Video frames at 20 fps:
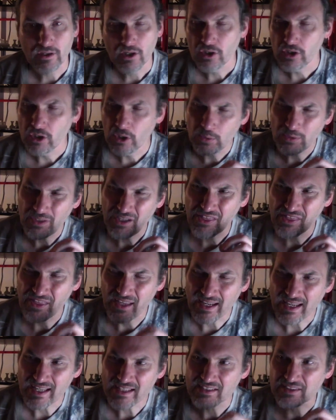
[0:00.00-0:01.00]
You only
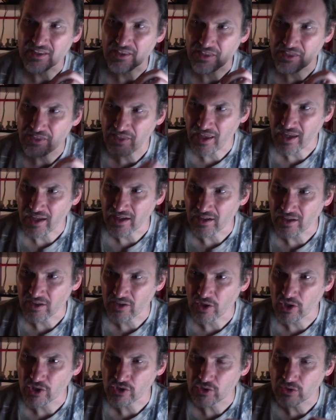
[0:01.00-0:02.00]
think it's a thing
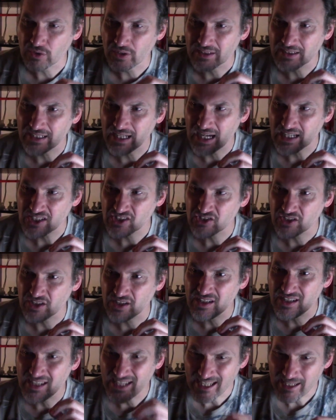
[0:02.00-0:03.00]
because you attached a
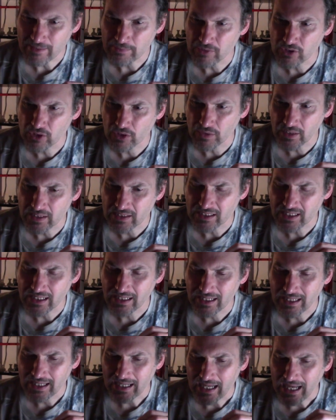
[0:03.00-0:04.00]
name to it
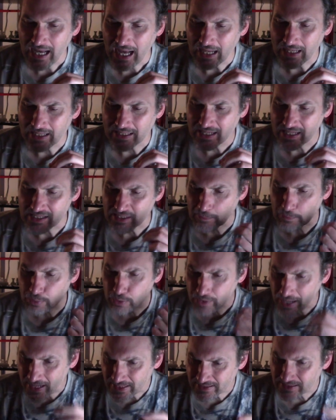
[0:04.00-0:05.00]
and it has a
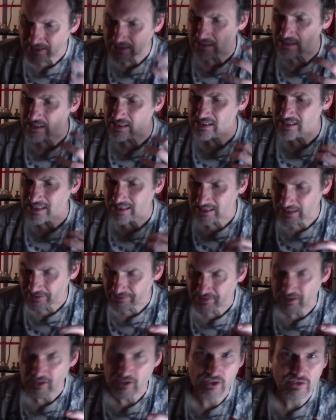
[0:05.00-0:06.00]
practical
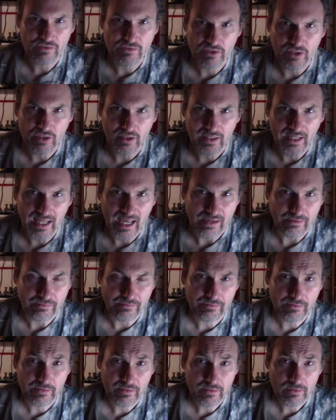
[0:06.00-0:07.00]
significance for your
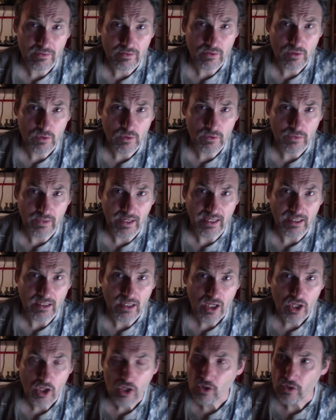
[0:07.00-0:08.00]
life, right?
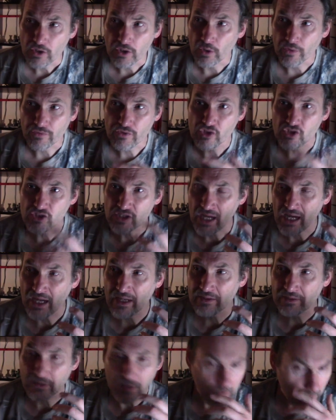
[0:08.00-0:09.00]
You know, if you
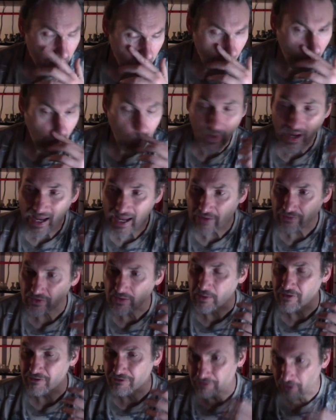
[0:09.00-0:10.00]
stand away from
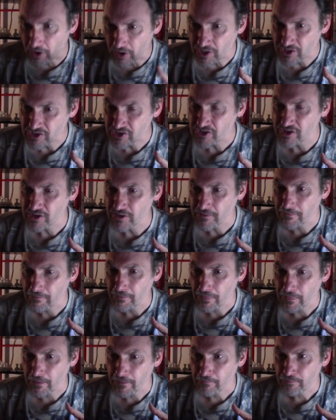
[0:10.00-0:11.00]
a forest,
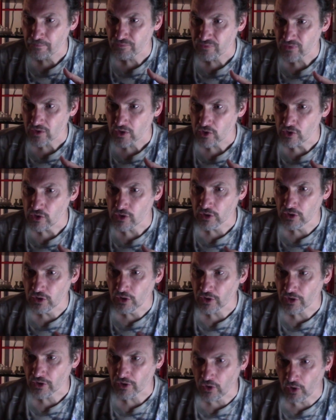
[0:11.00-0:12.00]
you can
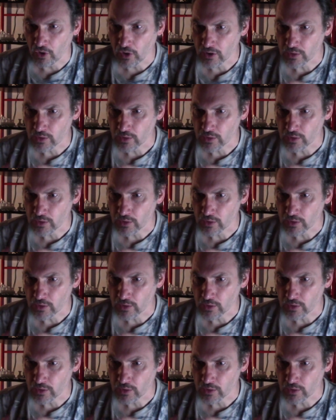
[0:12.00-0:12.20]
look at all